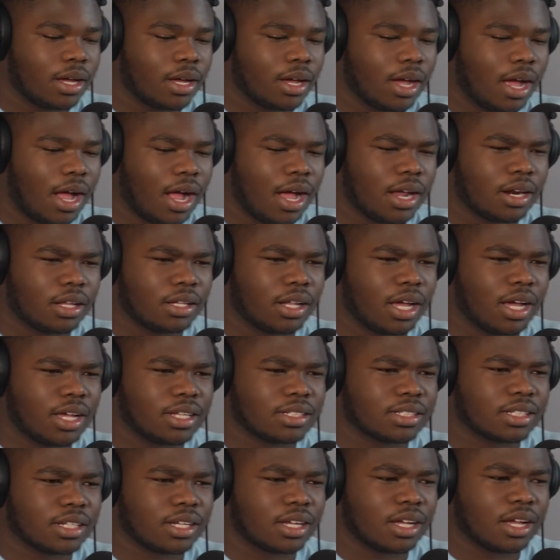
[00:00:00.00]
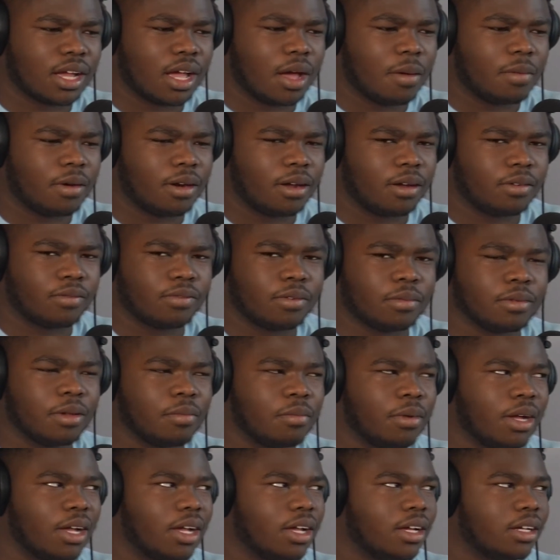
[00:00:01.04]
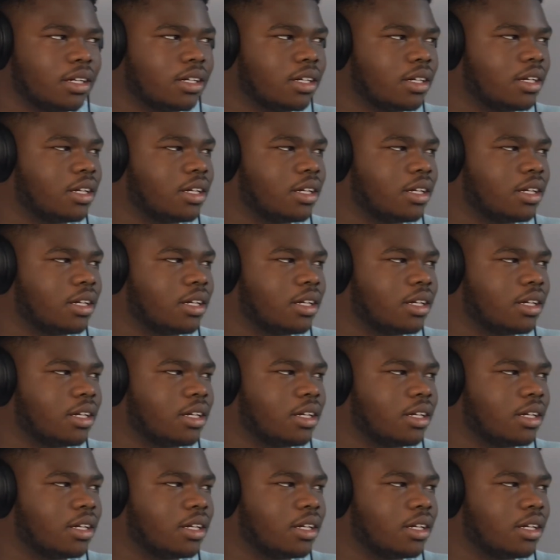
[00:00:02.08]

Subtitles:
idolize coming up from the mud.